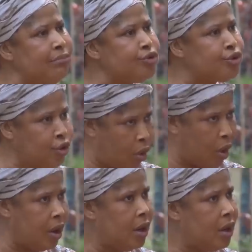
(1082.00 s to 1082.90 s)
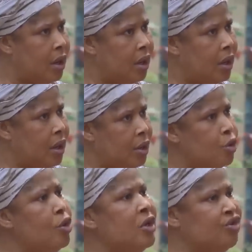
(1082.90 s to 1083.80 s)
am sure
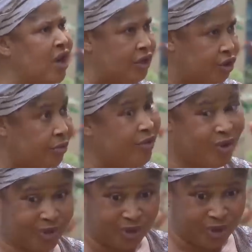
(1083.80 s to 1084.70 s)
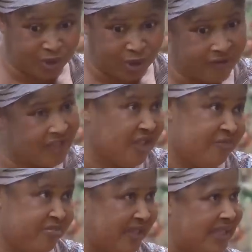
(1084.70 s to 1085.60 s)
you know the tradition because you're the son of the
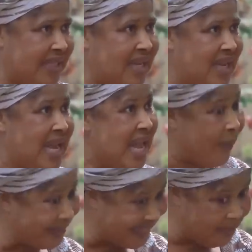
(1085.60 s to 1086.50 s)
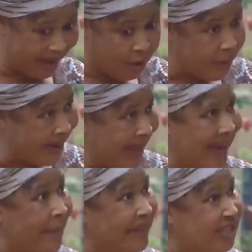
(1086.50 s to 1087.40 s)
chief priest. You were sitting my human and
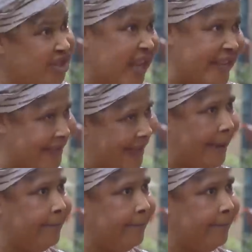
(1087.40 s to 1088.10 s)
I must hear you.